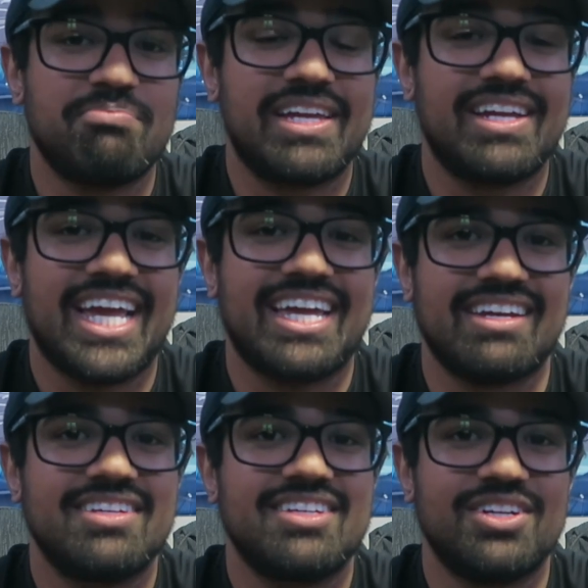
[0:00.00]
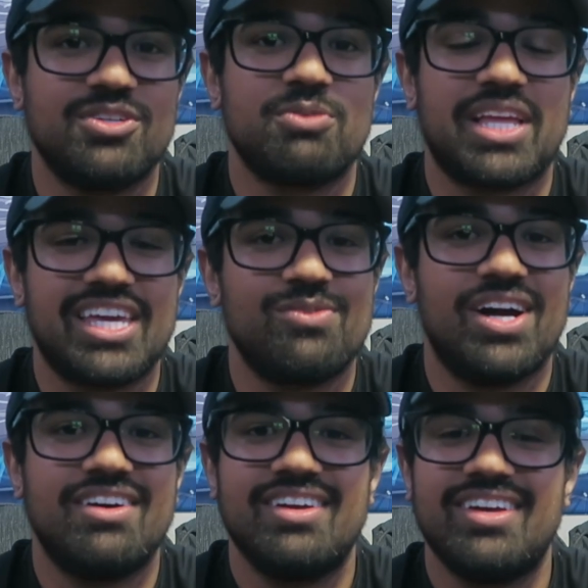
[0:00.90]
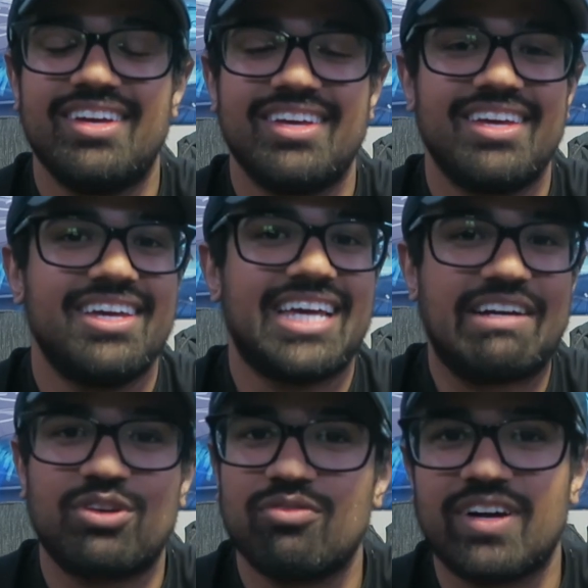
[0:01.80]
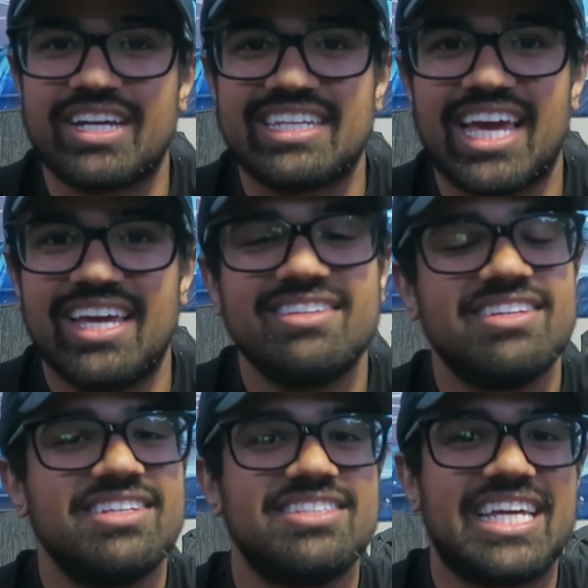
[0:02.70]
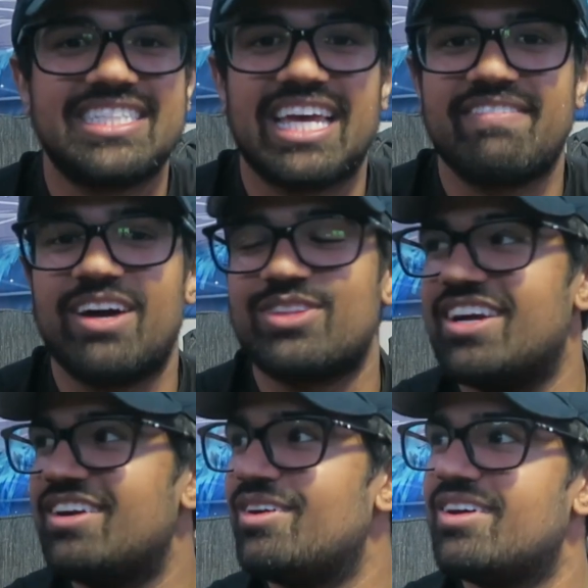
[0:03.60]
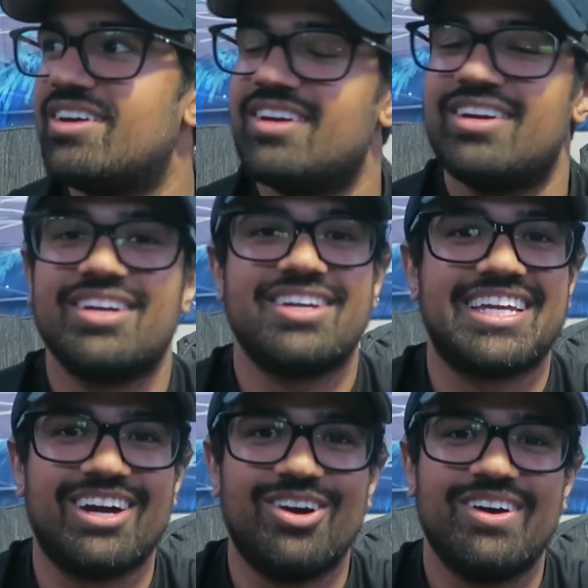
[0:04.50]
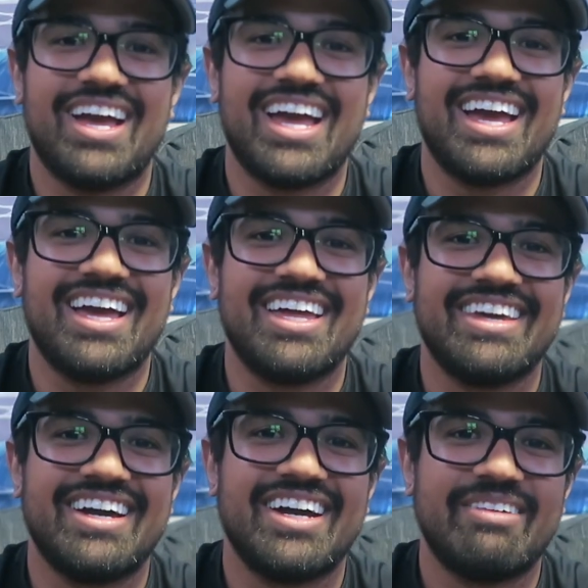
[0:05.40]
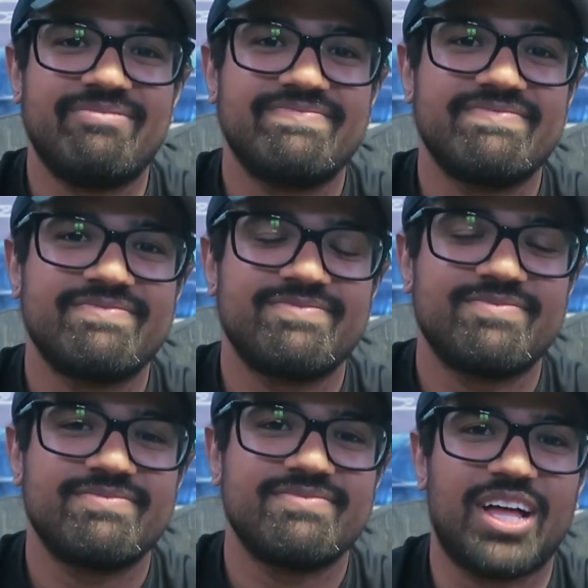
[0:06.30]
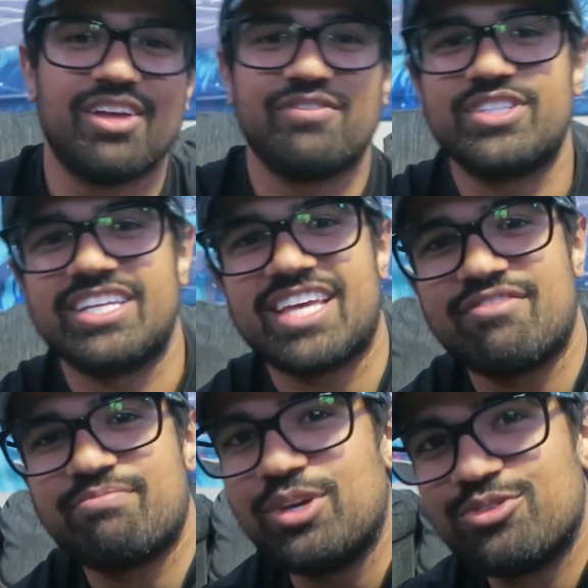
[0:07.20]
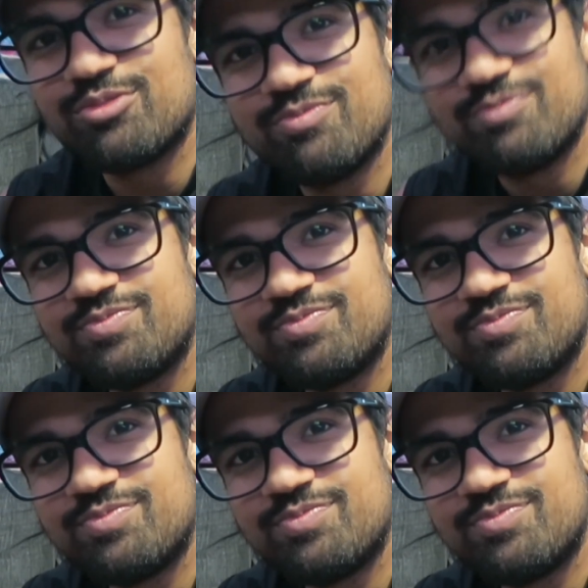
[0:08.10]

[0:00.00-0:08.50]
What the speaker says: to play your hand, you know. So play it well. Have a good fucking day. Stay safe out there, you know. And I love you. Stay safe. Peace.